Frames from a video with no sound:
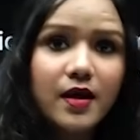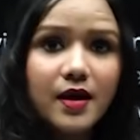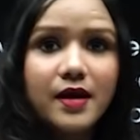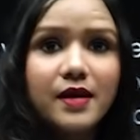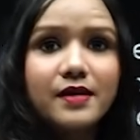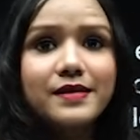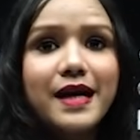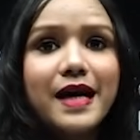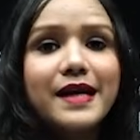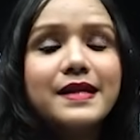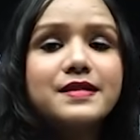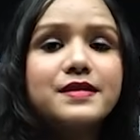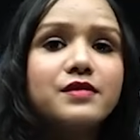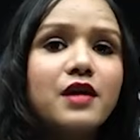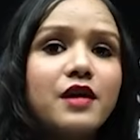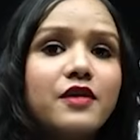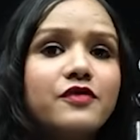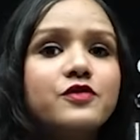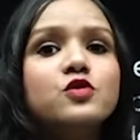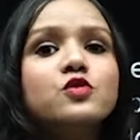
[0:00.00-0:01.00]
that is
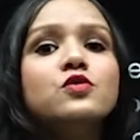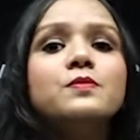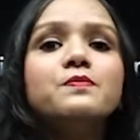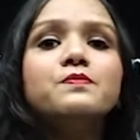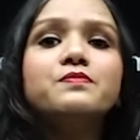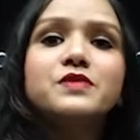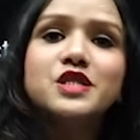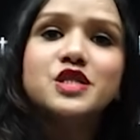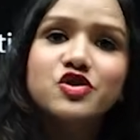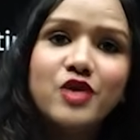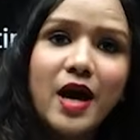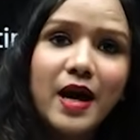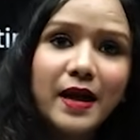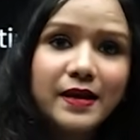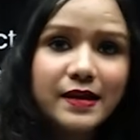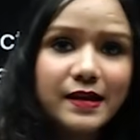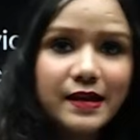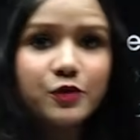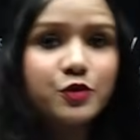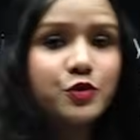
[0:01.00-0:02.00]
enough to
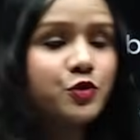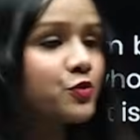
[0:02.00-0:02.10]
strangle you to